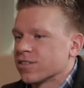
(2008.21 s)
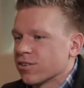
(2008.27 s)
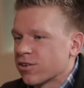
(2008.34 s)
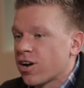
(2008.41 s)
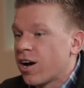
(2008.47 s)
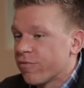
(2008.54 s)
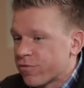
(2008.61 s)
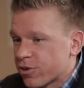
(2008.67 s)
you're
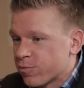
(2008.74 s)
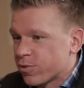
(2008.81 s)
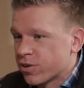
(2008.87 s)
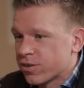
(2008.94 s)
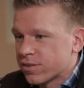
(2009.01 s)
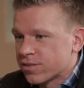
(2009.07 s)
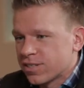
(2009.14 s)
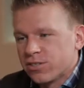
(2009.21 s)

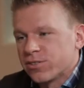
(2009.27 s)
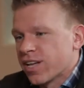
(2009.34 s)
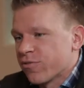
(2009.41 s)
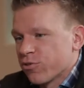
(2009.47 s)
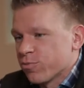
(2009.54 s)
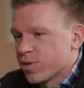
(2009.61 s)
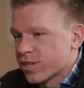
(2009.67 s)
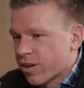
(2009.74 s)
comfortable, you'll
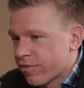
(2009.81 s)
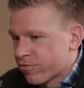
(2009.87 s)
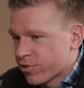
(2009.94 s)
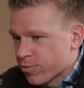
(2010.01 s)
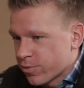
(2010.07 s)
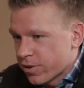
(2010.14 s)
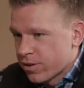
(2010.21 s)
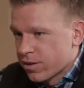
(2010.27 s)
never be
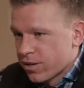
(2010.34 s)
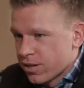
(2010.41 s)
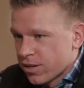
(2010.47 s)
comfortable.